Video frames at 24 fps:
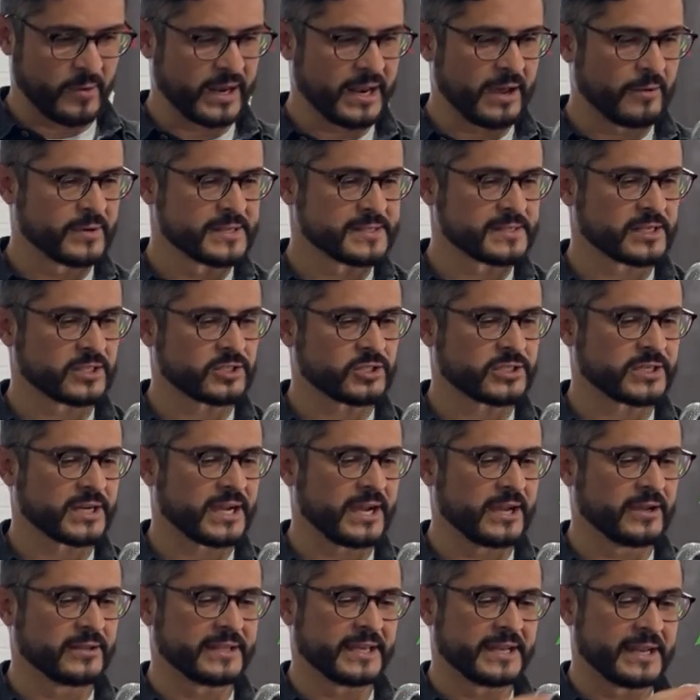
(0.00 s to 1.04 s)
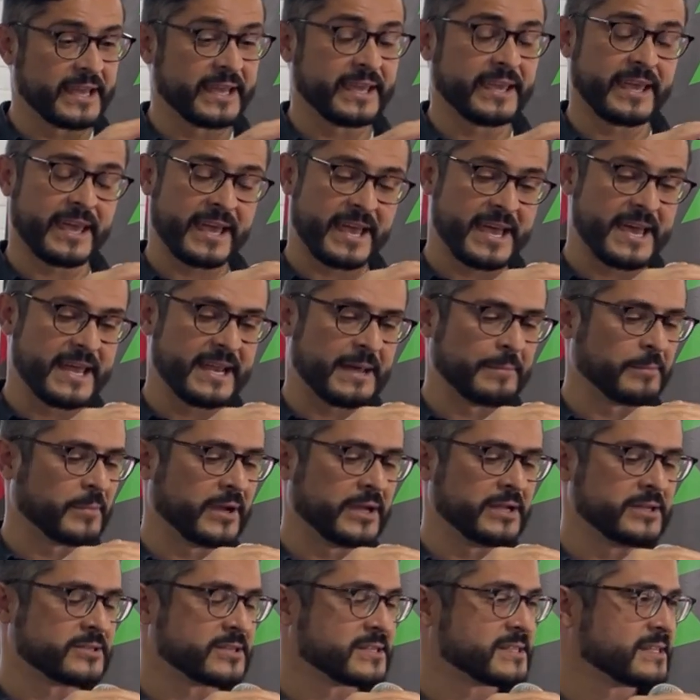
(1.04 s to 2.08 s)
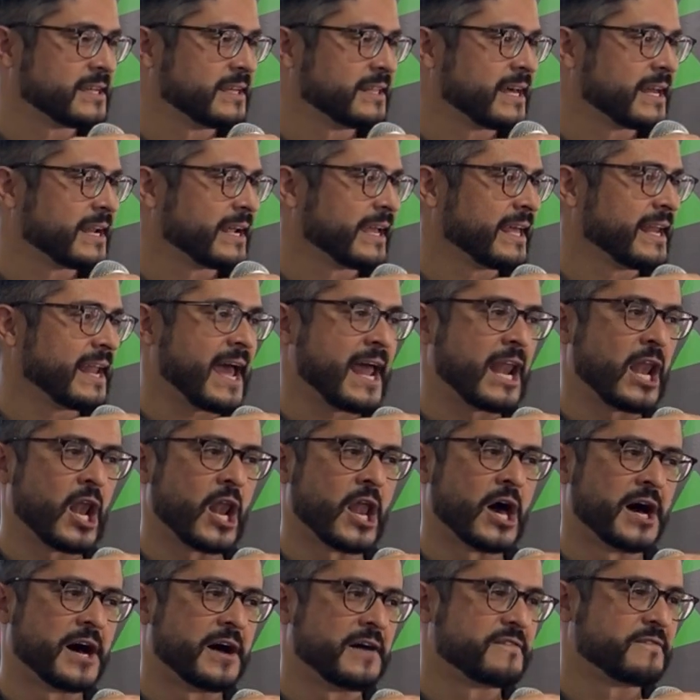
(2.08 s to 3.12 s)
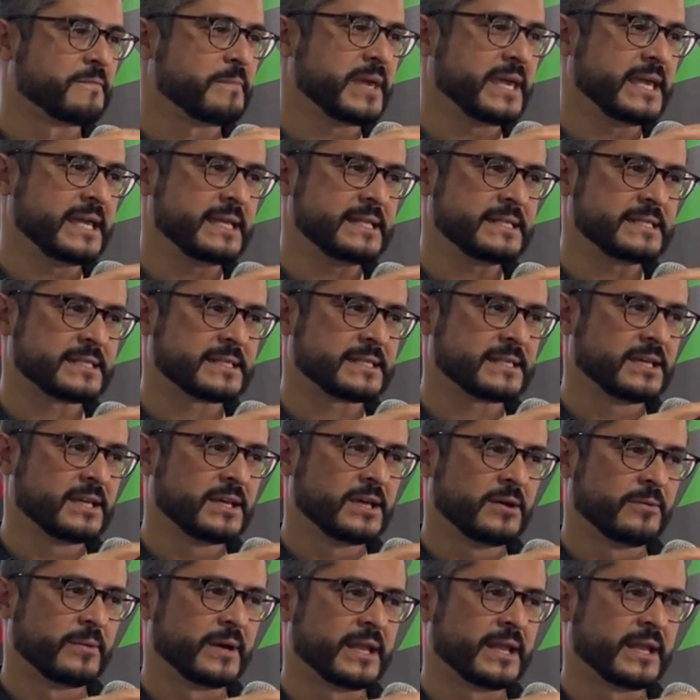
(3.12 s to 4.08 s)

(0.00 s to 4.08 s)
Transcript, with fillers: When I was a child, and again, I'm going to say that again, I love meat.